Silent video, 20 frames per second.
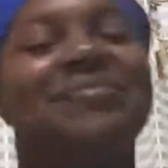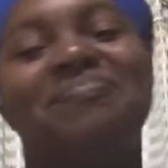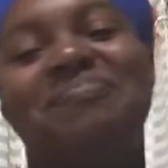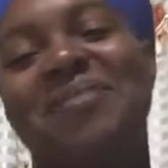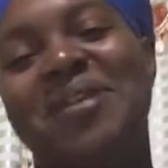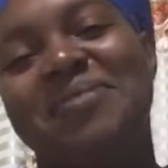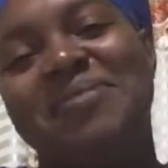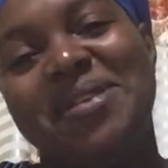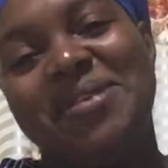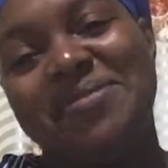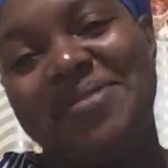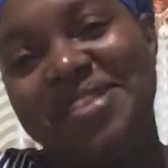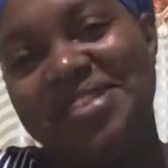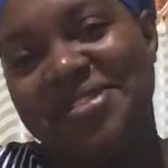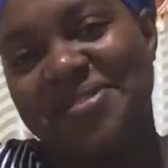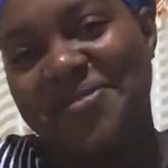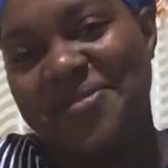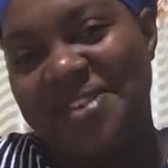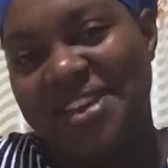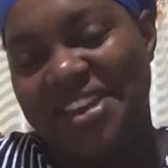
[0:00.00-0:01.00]
My baby's
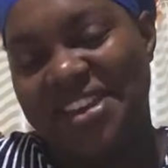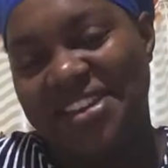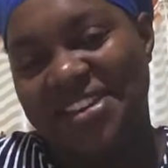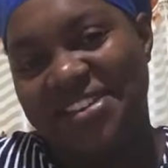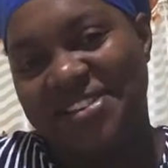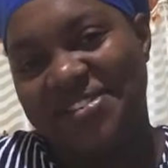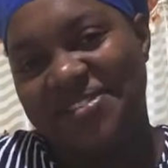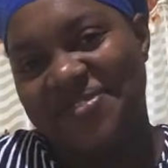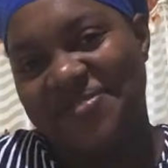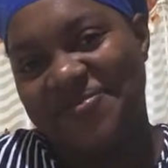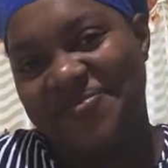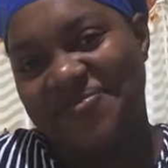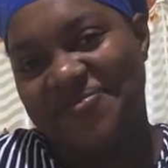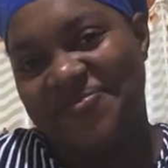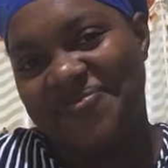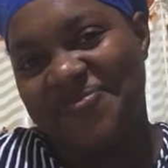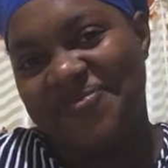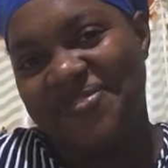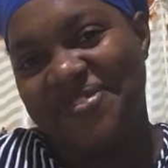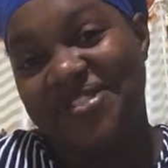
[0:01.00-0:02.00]
awake,
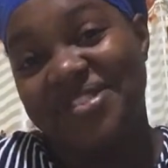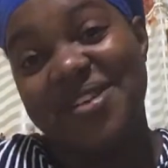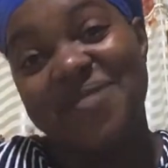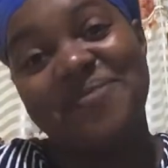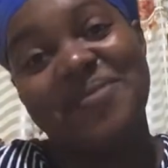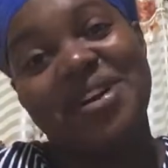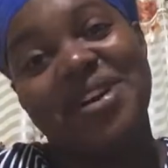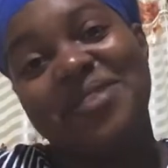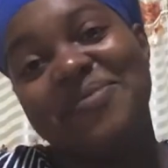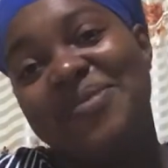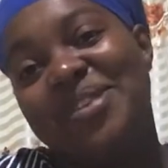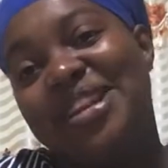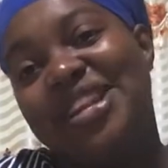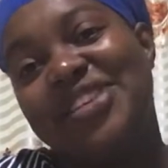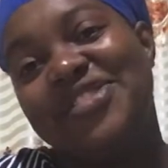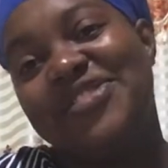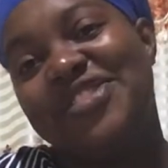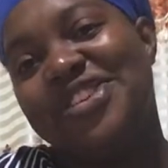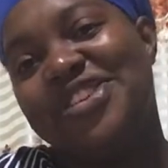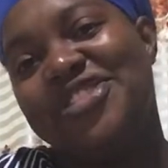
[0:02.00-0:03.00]
so I'm gonna be
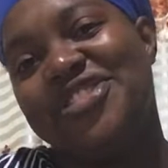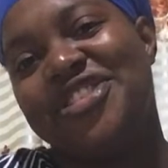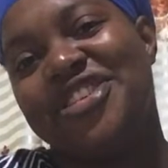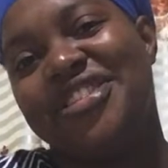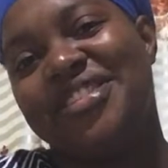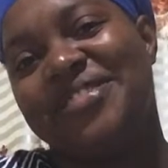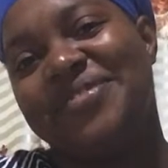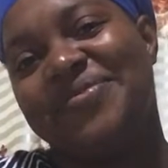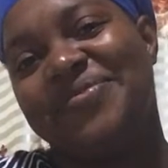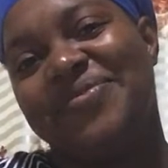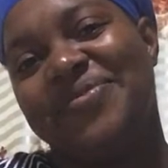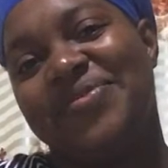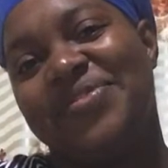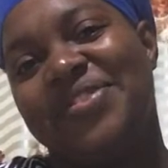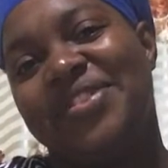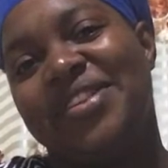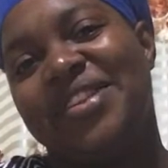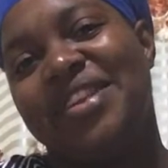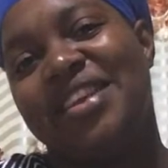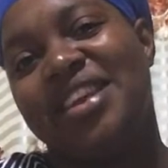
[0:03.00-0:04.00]
leaving y'all.
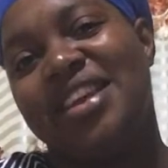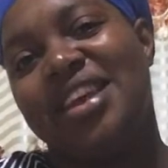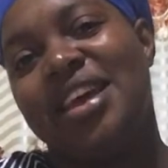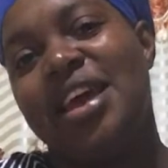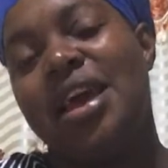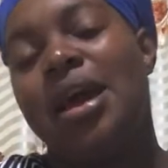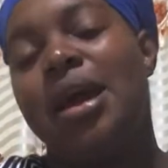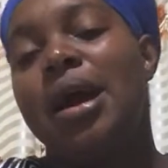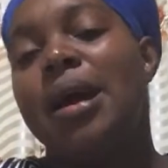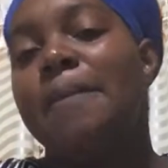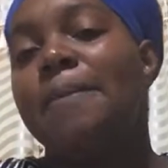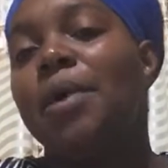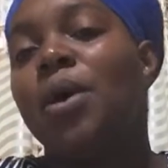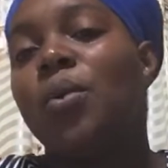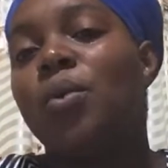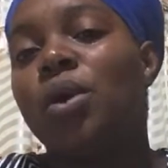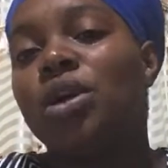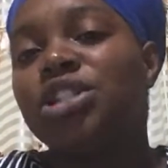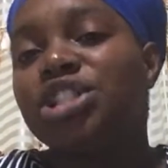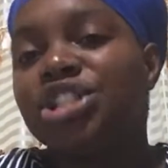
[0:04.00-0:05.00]
But
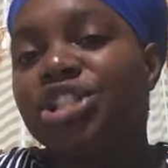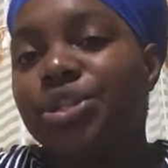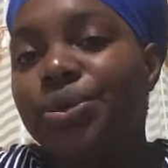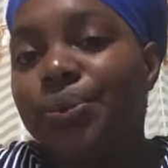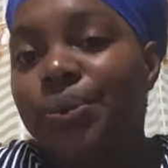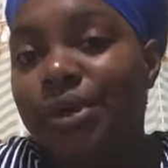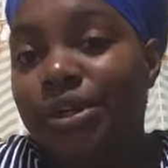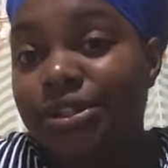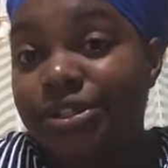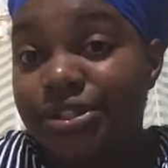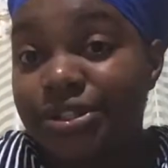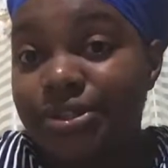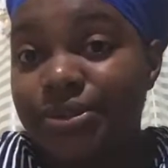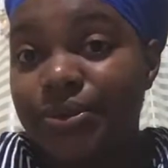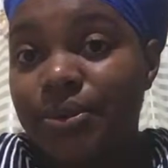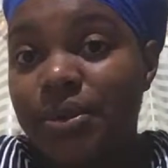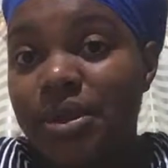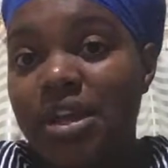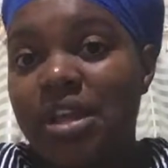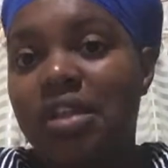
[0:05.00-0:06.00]
what you want to
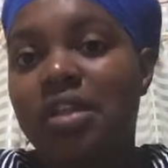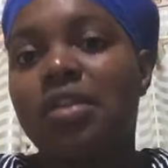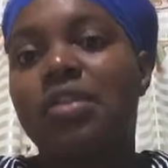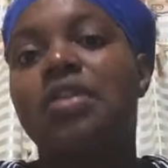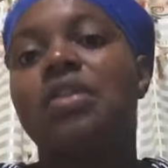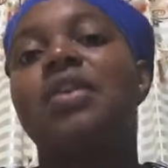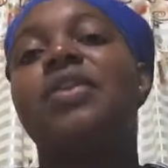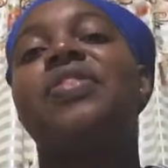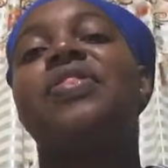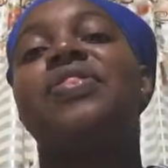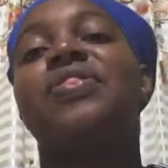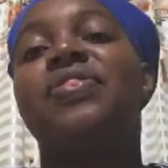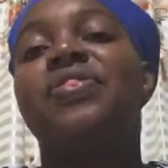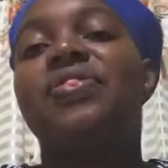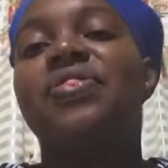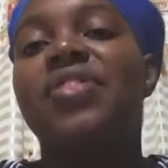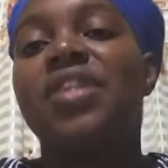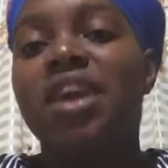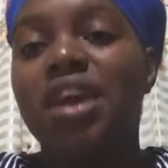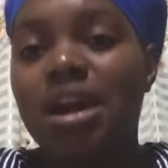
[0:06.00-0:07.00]
do is
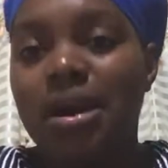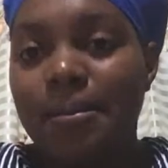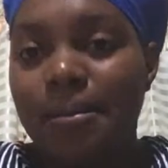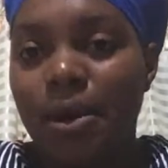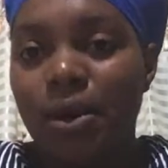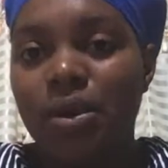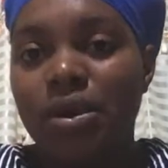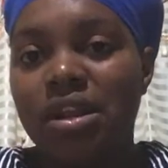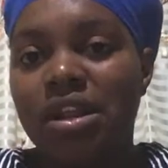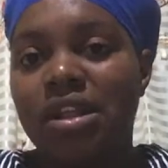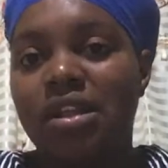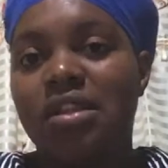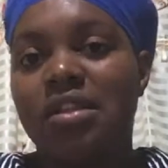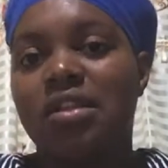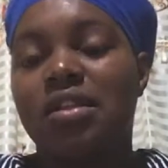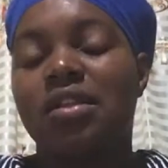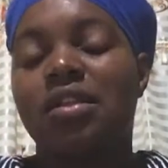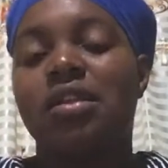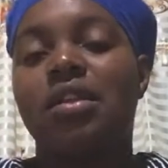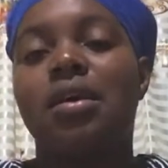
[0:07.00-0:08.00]
think about
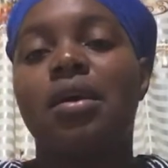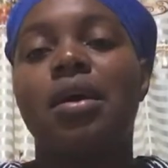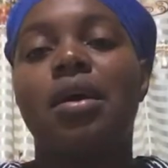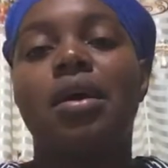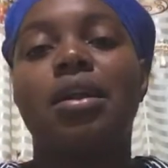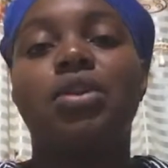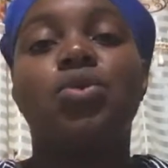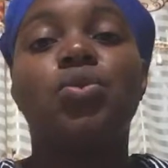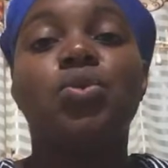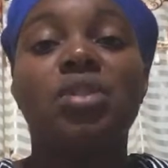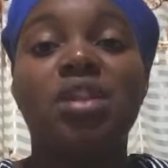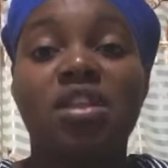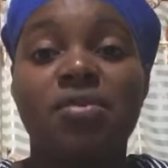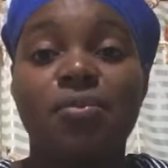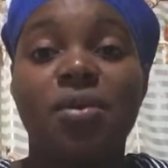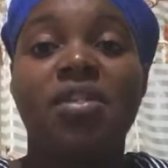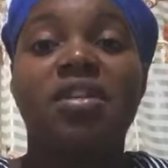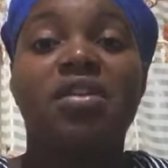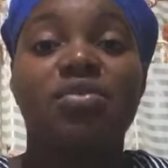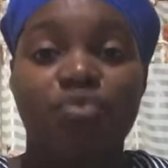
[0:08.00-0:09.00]
this. Do this
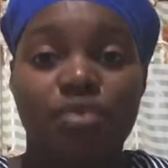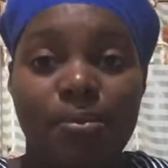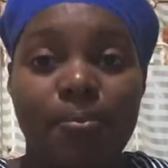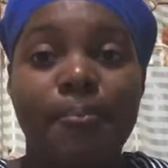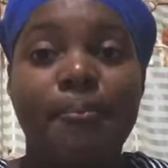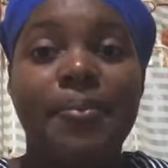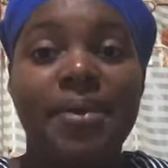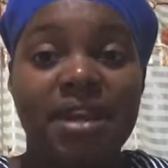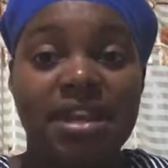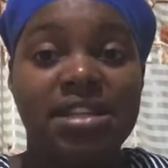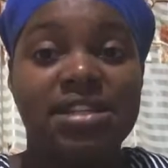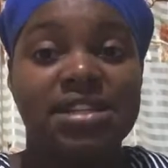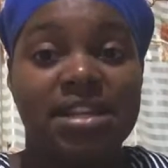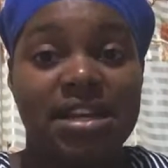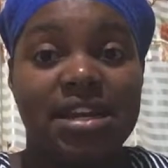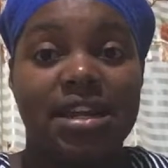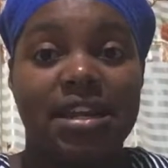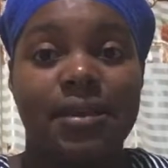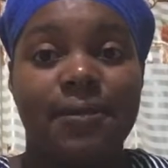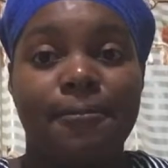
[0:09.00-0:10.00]
process
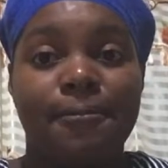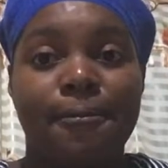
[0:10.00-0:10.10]
repeatedly.